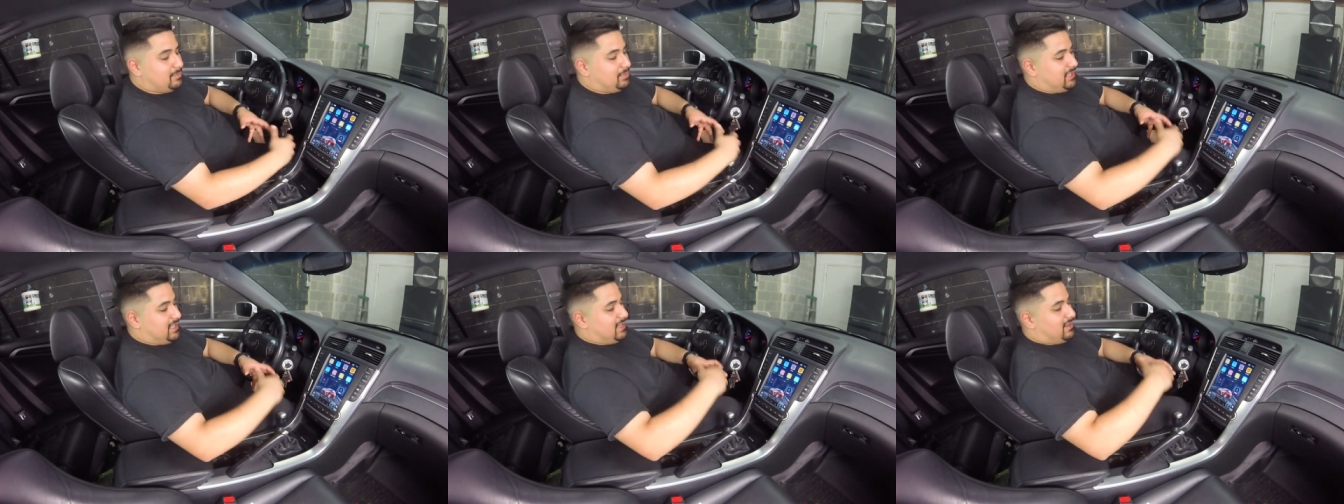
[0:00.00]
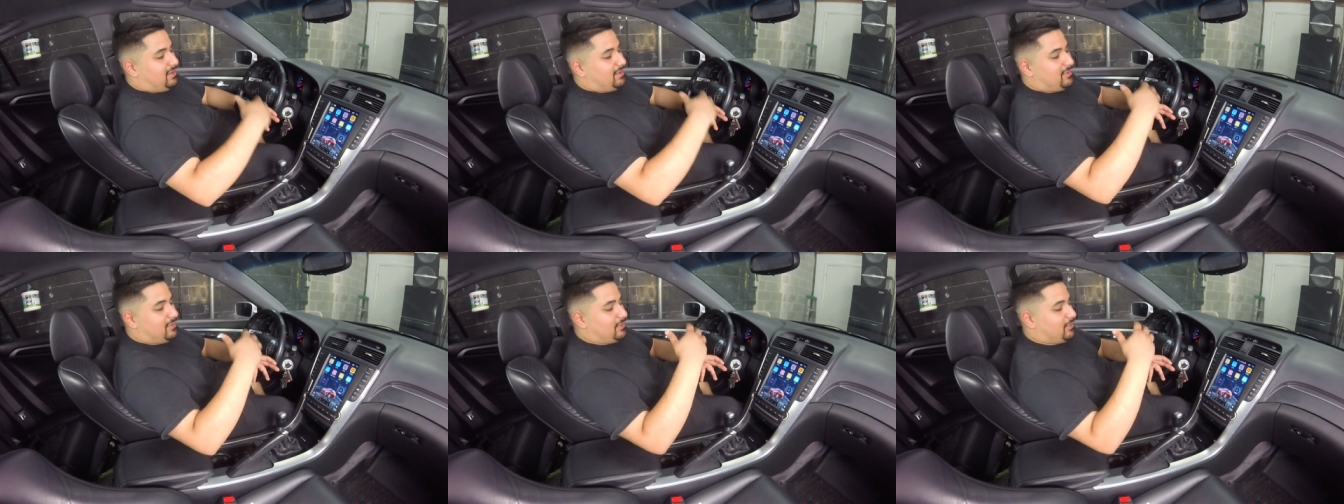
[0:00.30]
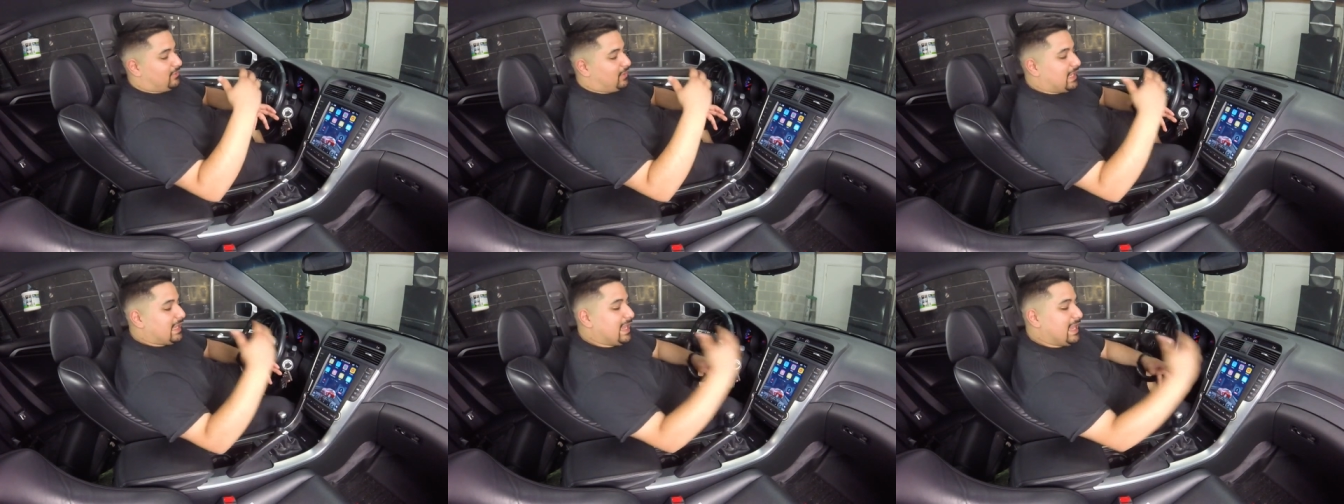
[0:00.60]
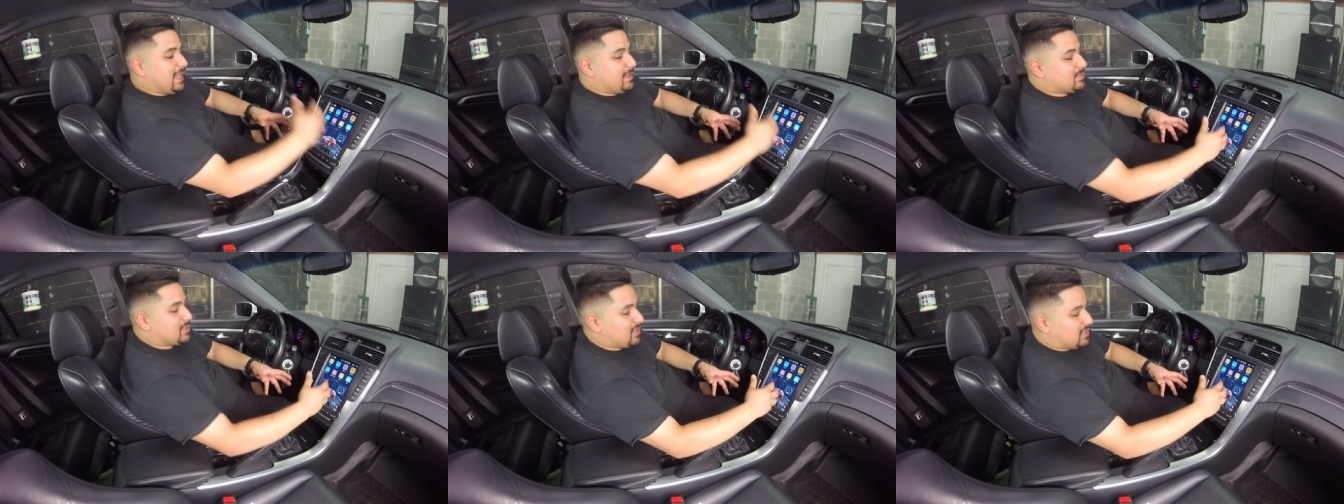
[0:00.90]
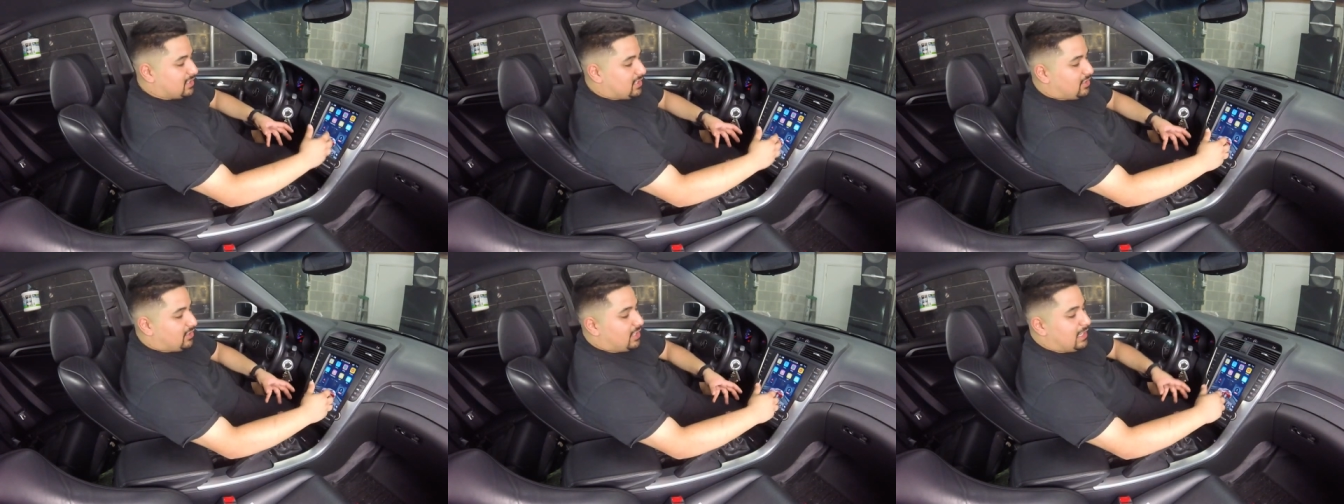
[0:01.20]
playing other games
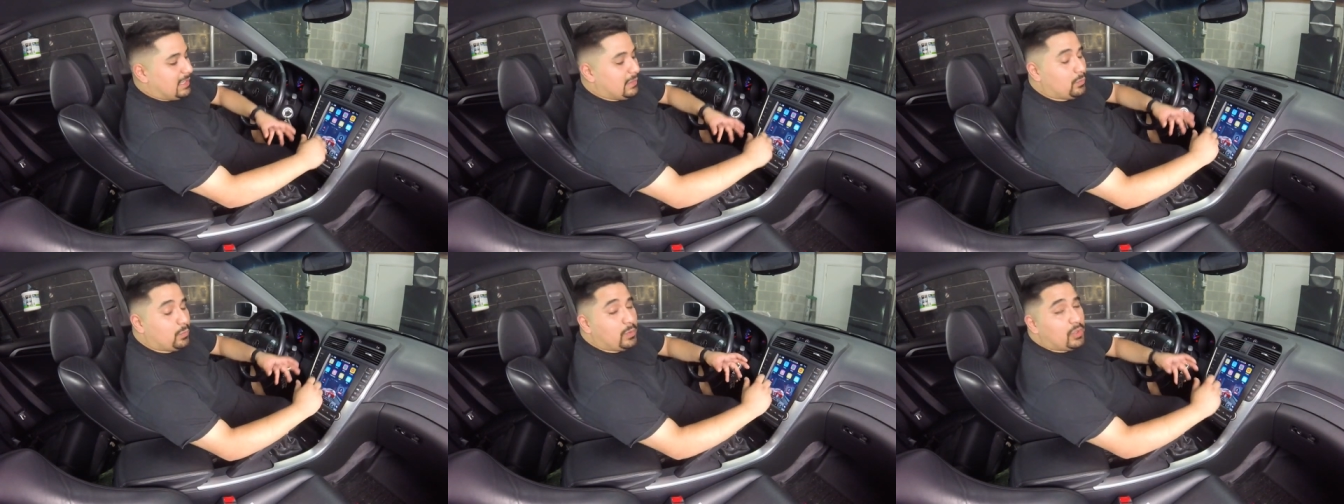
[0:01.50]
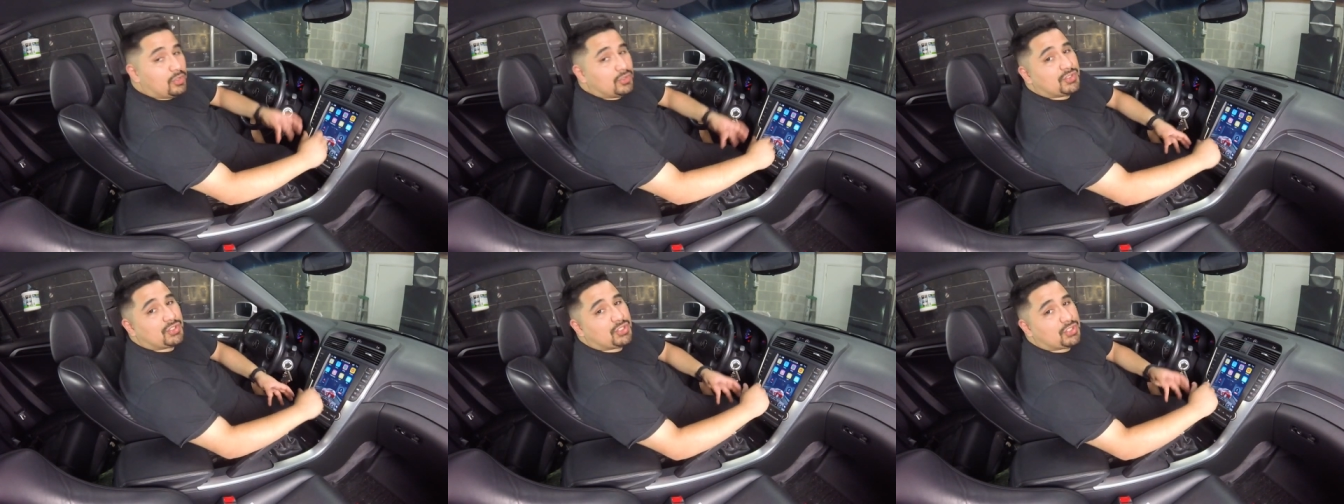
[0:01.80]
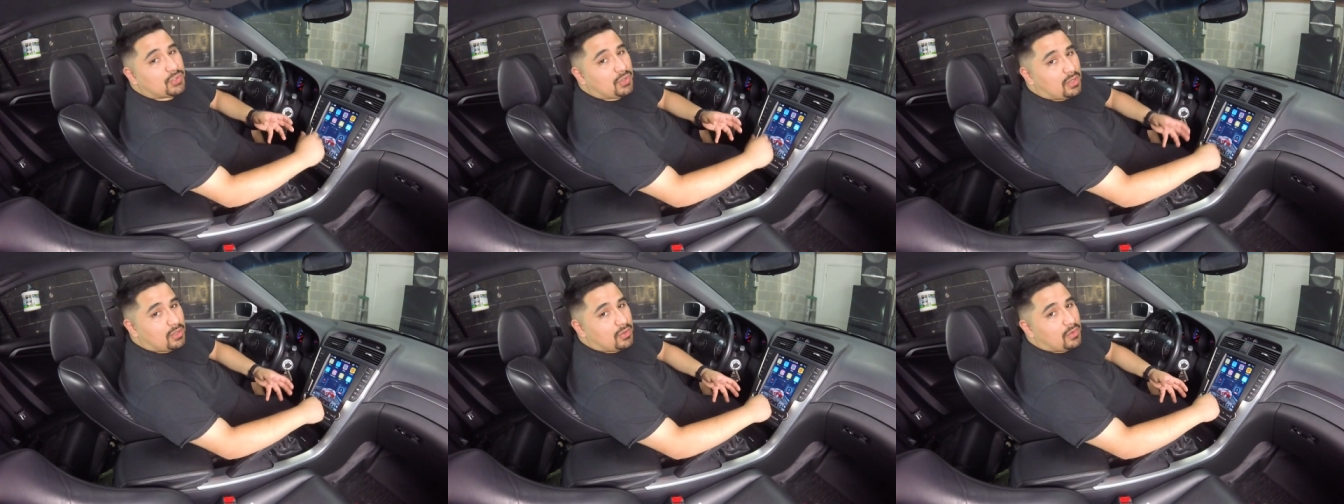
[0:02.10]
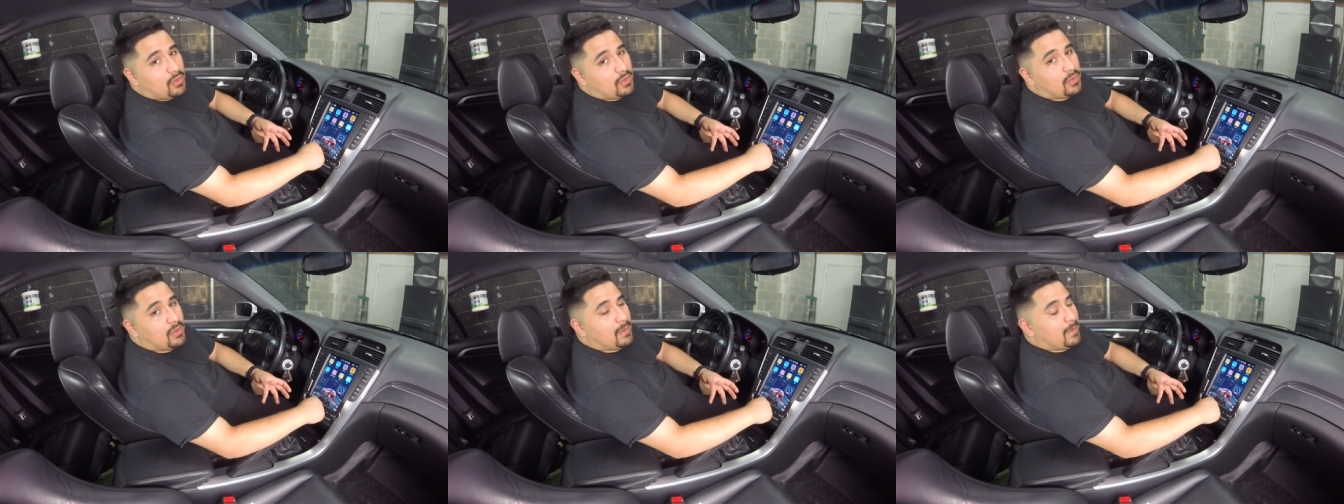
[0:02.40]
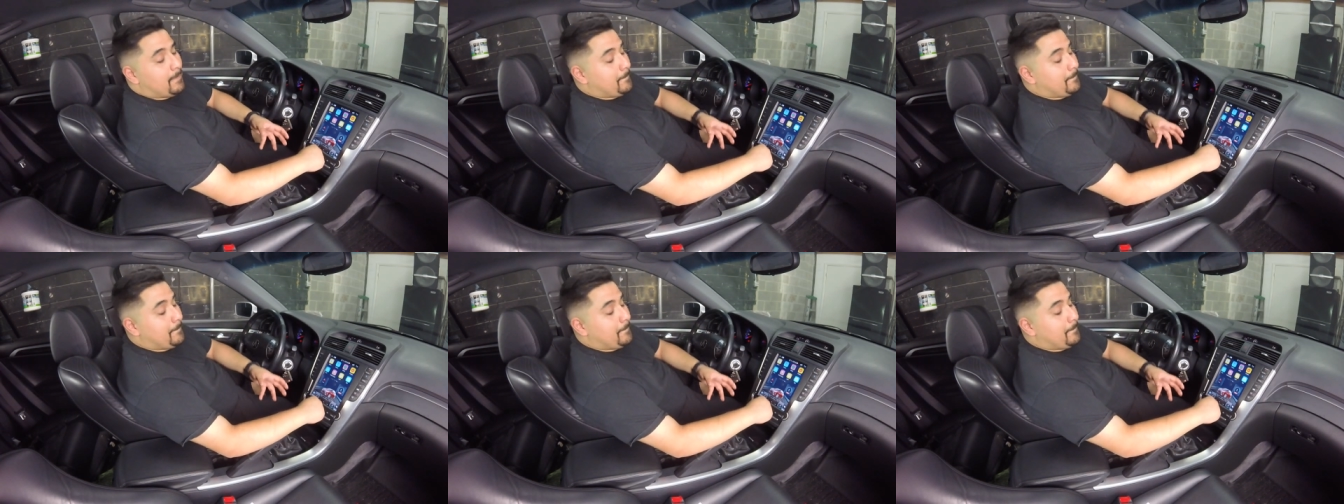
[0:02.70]
on here, it will struggle.